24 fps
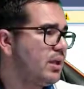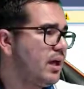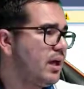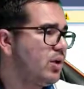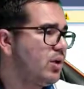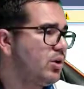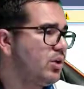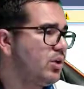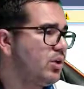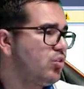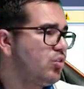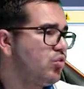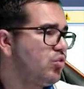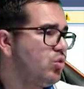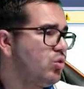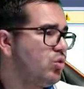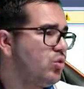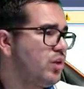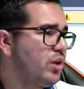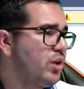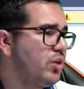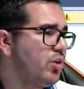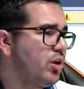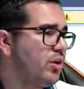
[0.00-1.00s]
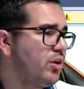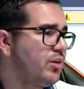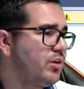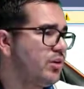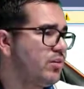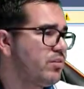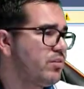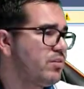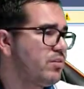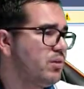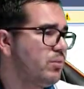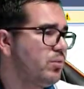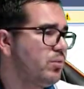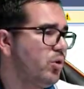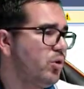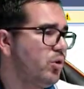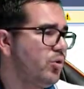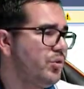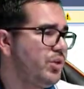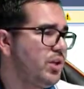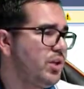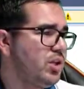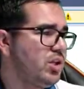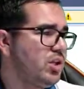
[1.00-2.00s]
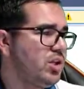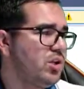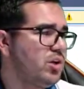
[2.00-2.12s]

gonna choose another subroutine here.